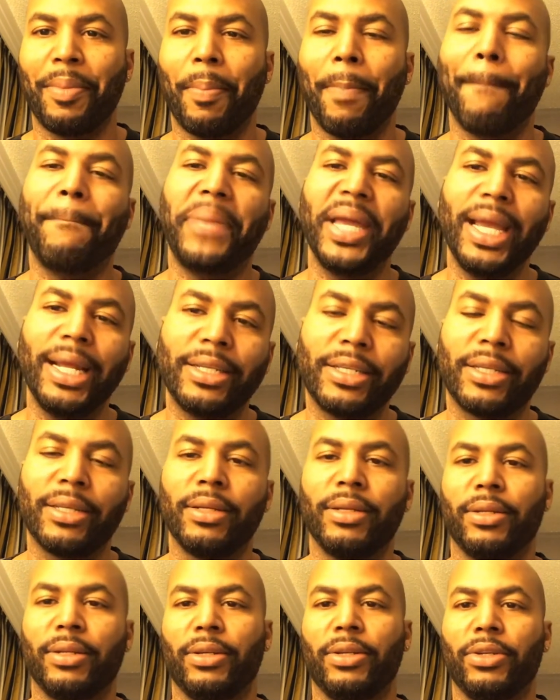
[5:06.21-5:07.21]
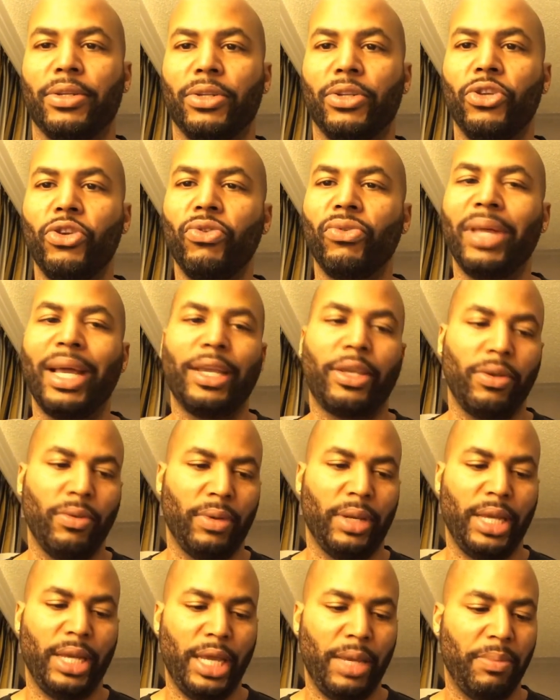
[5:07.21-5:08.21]
Bitch, you think you
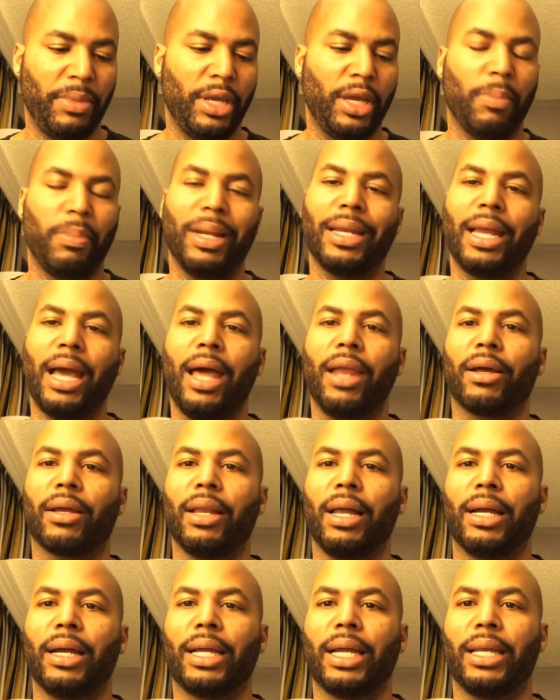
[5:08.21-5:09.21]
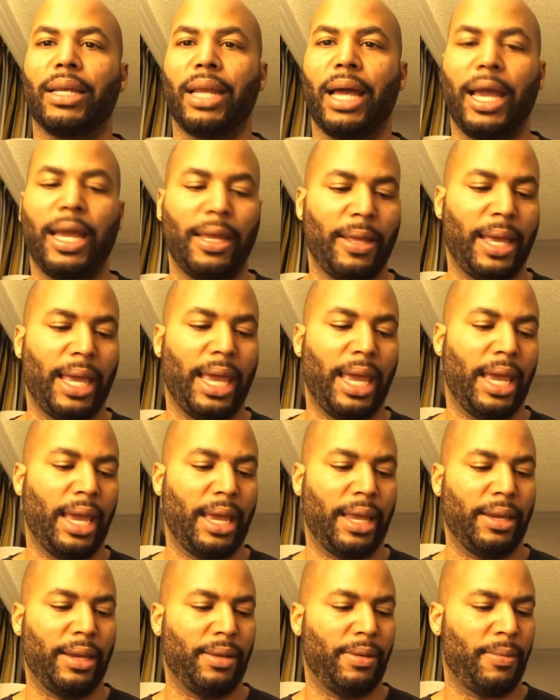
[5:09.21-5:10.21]
can hit me up at nine o'clock at night
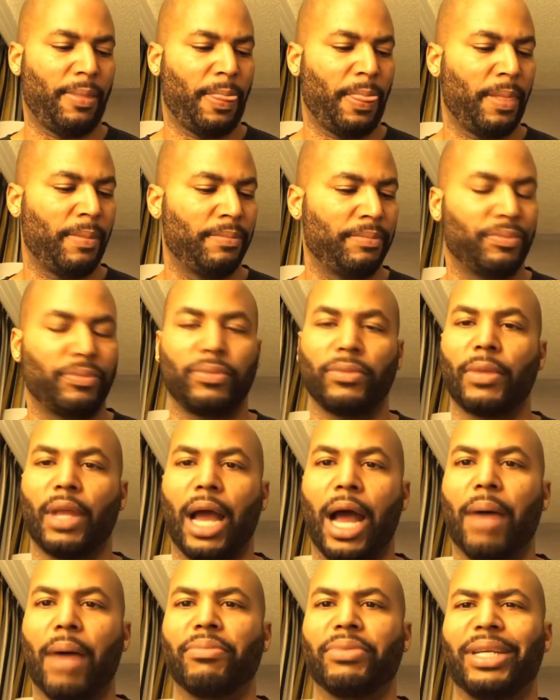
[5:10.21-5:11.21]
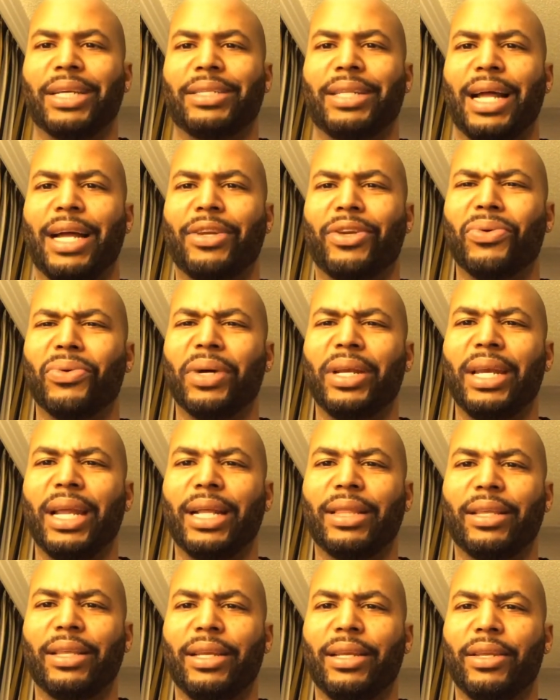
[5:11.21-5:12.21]
and I'm just not doing
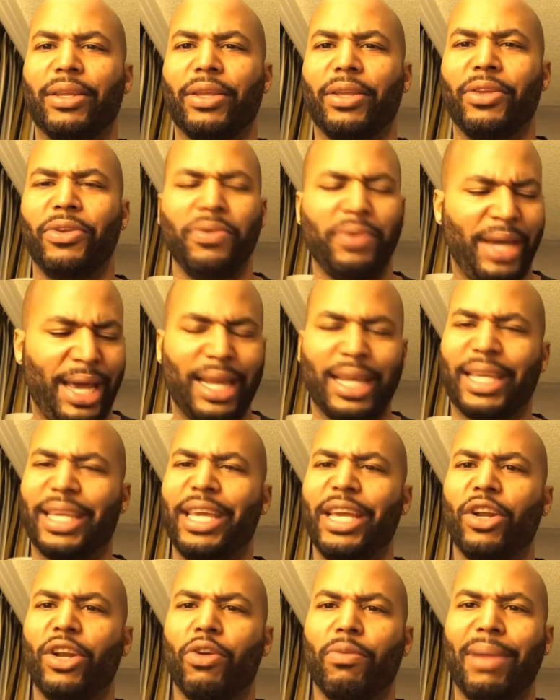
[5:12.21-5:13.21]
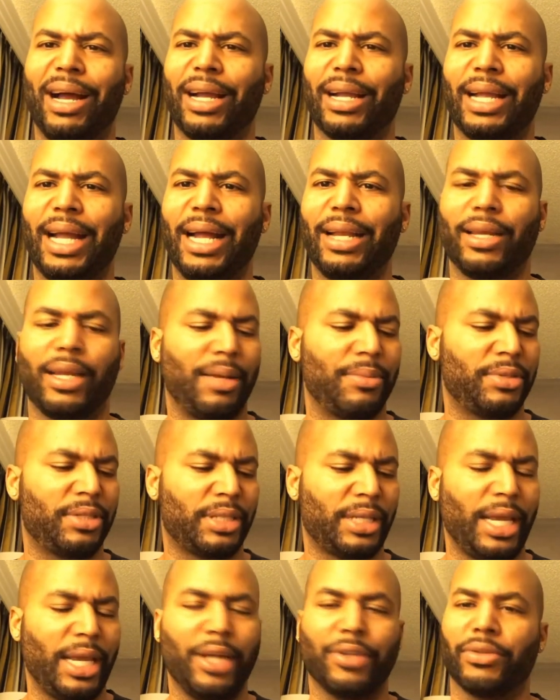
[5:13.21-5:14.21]
nothing. You gotta get on my goddamn
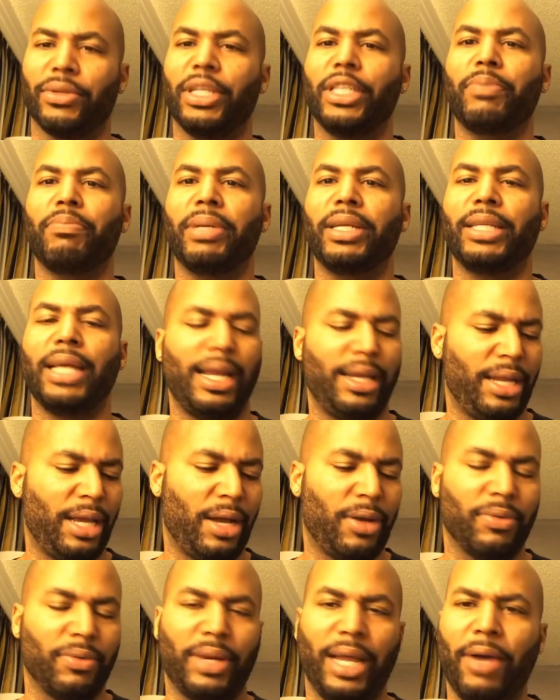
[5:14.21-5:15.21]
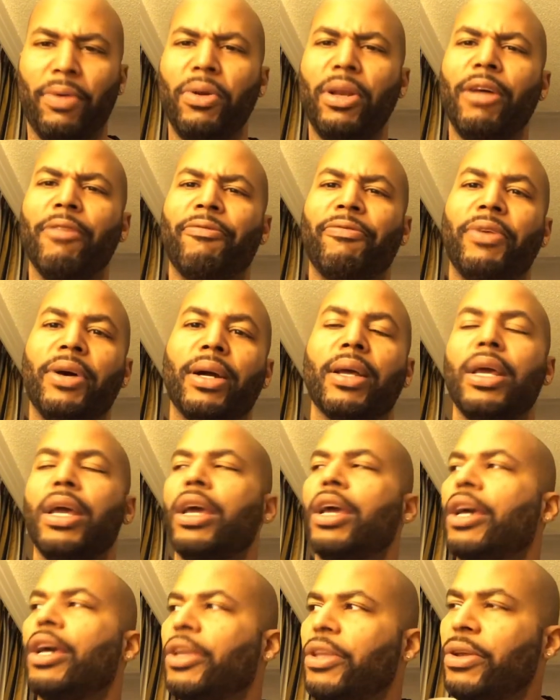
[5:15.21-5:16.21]
schedule. This bitch had the out day. What the fuck?
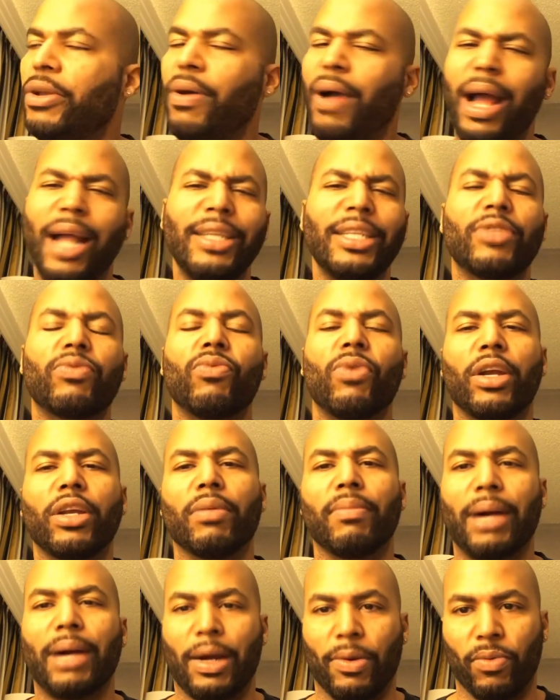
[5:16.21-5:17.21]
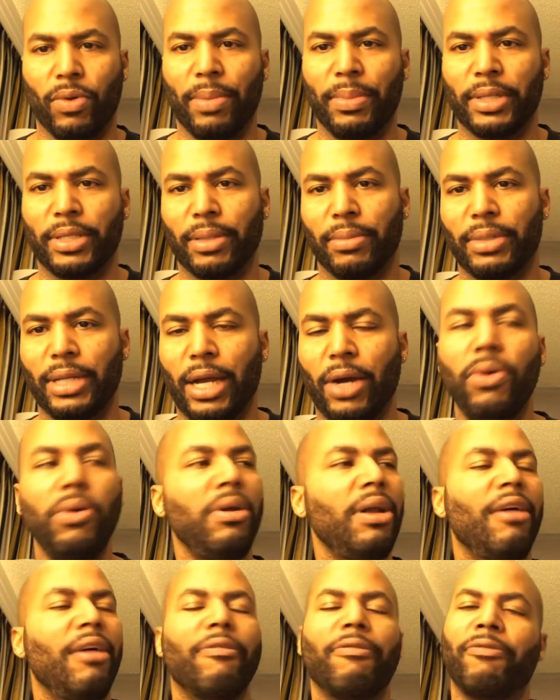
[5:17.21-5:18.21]
You know, I just wonder about women sometimes.
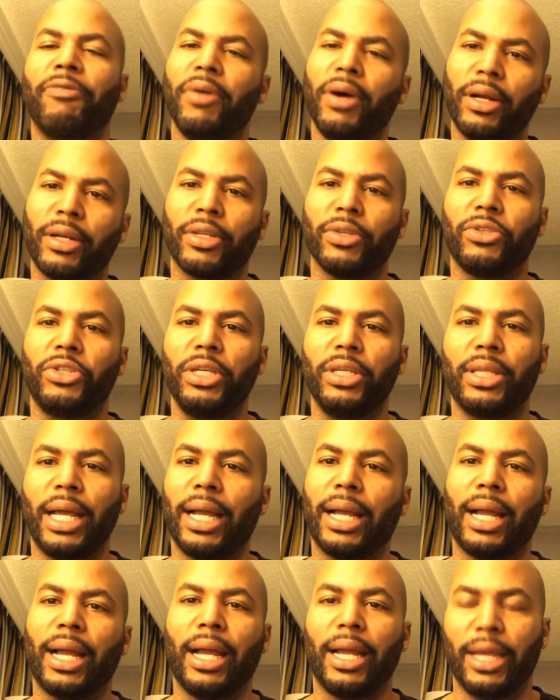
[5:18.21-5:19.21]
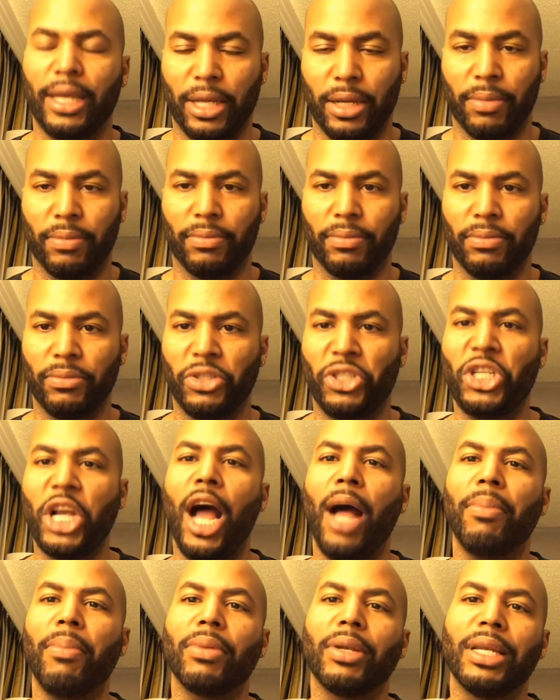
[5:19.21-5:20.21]
Who the fuck does she think I am?
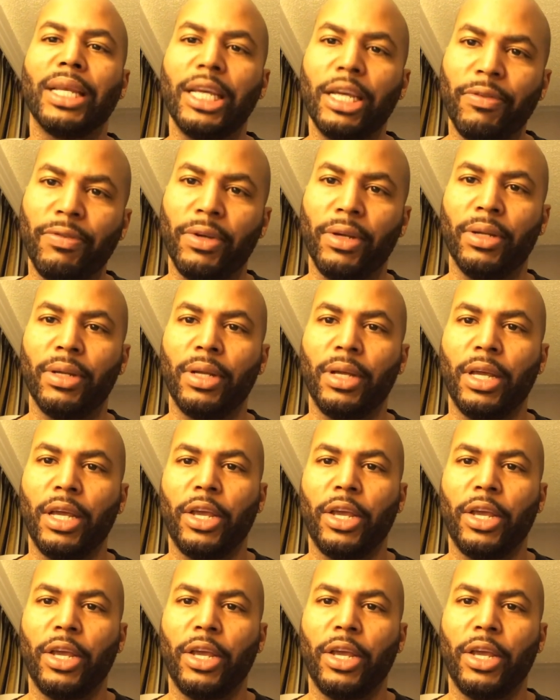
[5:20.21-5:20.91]
chopped liver.